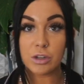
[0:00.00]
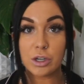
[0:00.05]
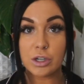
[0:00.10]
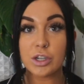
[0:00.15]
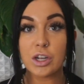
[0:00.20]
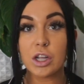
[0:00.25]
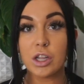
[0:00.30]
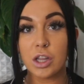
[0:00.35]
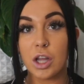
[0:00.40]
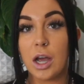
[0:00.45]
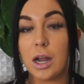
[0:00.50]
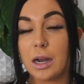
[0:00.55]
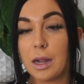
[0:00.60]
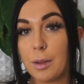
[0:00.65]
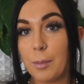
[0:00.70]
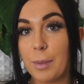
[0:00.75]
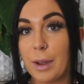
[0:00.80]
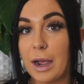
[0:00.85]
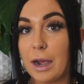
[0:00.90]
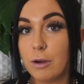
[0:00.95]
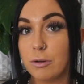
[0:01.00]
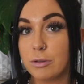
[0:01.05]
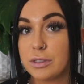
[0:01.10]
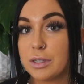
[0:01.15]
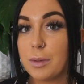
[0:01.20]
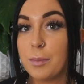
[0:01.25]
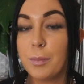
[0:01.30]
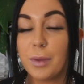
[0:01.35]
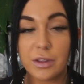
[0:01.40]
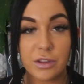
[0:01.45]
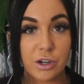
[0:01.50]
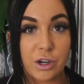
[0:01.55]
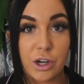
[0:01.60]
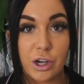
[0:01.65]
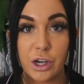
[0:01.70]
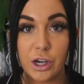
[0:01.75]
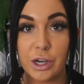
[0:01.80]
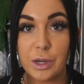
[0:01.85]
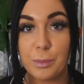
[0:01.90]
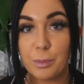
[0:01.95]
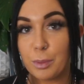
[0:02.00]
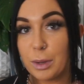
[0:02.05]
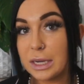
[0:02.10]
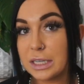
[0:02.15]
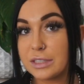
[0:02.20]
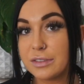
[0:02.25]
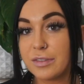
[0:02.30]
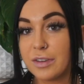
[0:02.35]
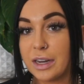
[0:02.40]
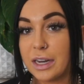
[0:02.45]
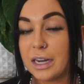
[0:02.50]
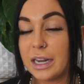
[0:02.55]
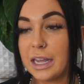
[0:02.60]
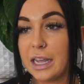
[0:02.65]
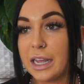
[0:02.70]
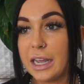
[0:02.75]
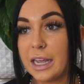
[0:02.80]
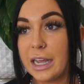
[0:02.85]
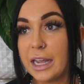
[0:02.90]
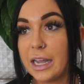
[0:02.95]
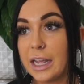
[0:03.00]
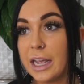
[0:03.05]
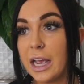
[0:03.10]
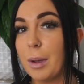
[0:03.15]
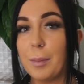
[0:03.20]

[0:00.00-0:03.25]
Learned a lot about motherhood, breastfeeding.